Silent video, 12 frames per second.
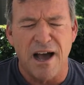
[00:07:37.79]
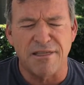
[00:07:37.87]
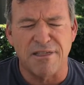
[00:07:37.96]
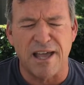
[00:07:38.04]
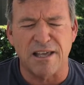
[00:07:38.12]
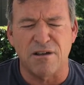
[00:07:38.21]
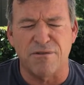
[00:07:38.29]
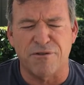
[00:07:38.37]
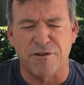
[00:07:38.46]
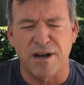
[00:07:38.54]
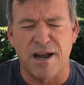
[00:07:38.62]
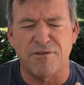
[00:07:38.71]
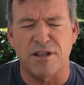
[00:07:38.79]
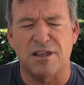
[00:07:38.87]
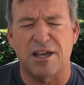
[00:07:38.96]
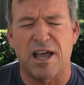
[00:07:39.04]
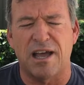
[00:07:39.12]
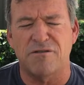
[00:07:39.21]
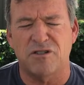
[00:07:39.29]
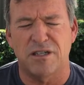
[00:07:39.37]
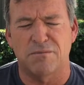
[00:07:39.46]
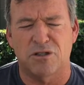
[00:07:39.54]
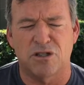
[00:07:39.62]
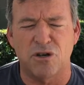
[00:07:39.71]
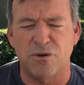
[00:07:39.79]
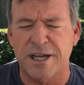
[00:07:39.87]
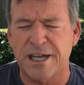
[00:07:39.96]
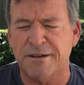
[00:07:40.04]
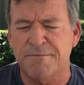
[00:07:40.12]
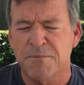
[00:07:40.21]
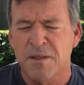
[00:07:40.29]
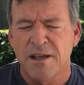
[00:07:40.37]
I thank you for everything AFCM's doing.